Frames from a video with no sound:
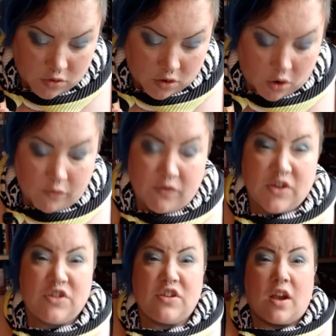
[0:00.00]
Oh,
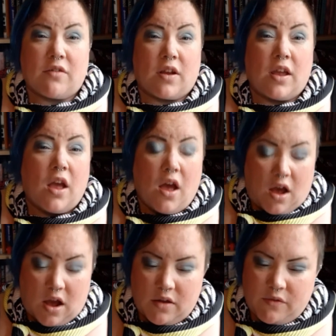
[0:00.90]
visionary.
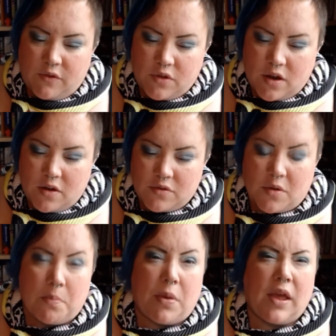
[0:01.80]
I thought that was
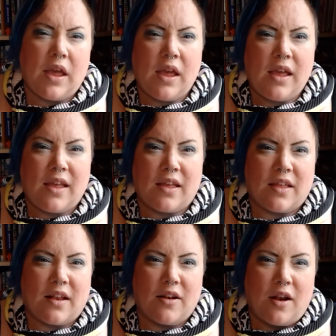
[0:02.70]
a P.
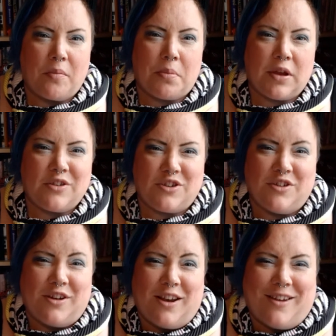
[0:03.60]
That looked
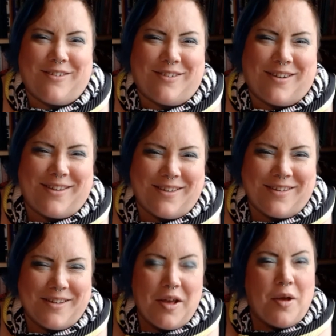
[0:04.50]
like
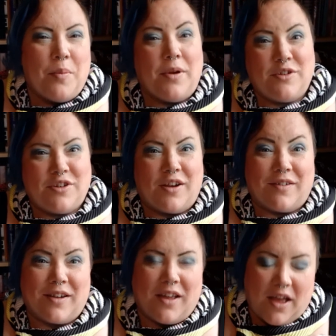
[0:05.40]

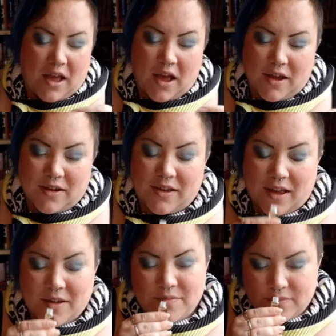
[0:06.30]
visionary. Okay.